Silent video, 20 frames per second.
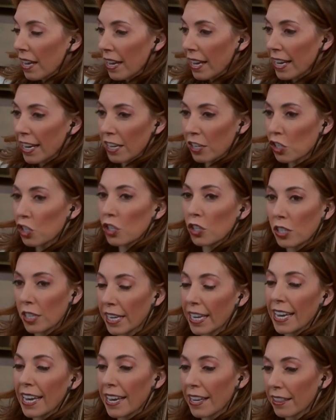He
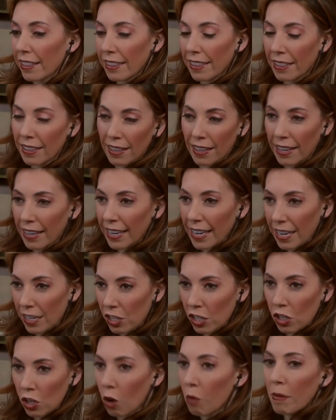has
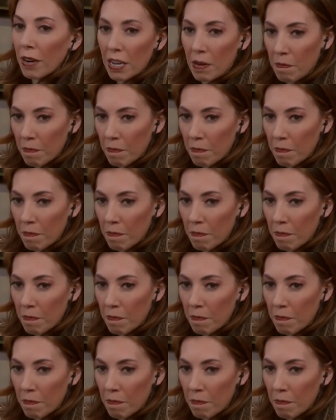so many